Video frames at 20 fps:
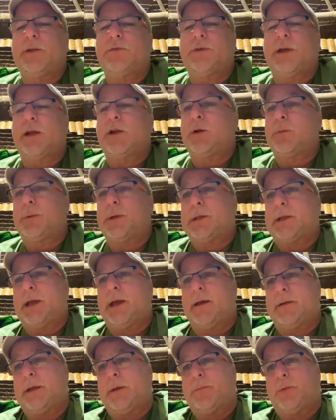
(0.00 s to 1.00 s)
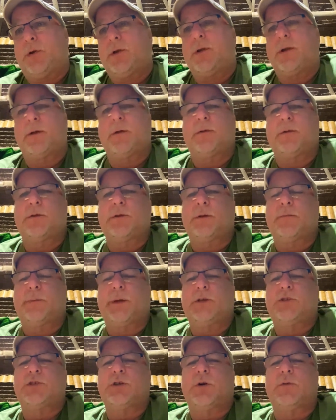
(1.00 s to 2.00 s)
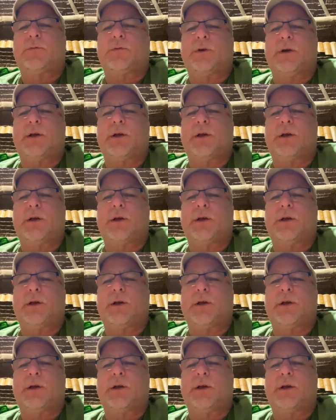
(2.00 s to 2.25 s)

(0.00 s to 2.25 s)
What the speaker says: drinker, but they put on a big show for